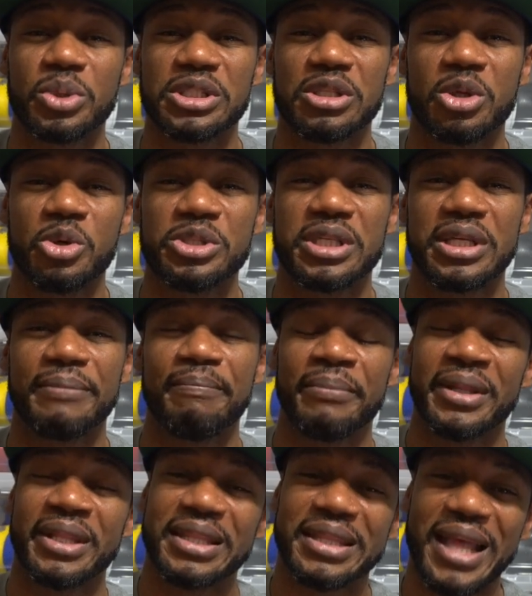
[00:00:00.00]
was losing
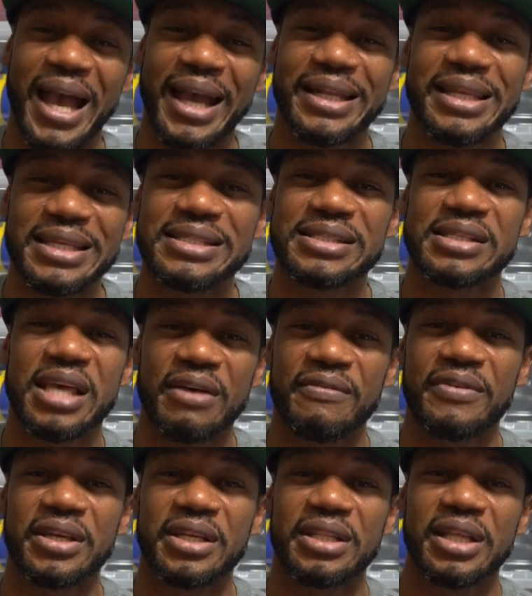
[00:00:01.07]

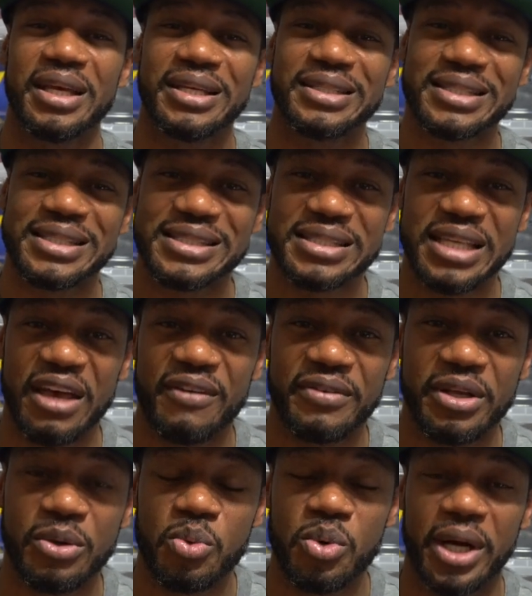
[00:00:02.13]
97 to
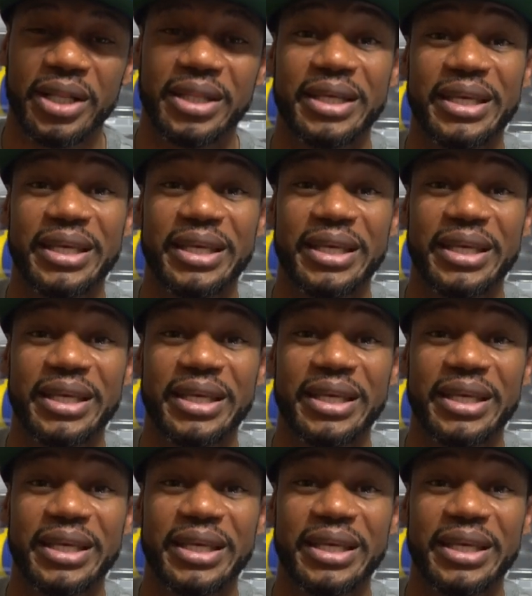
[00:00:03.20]
71.